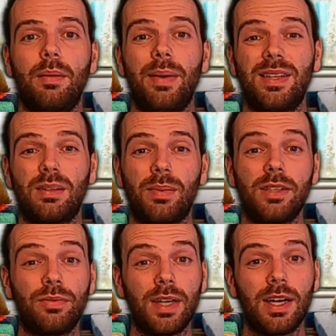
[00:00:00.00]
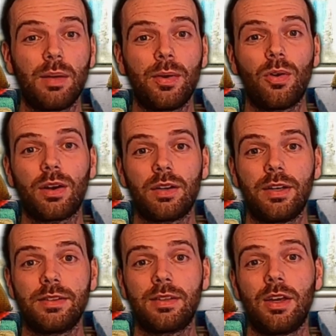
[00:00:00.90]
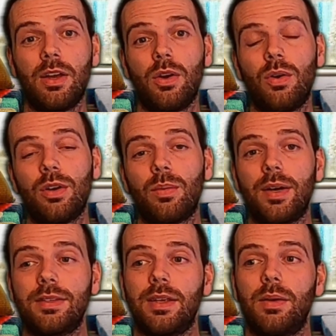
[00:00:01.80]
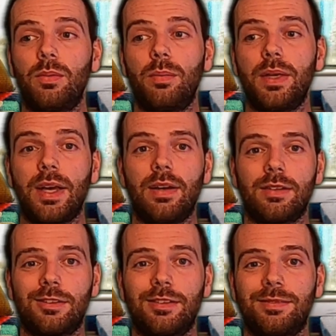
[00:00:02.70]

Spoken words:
It makes the place feel a little bit organised, otherwise it will be chaos.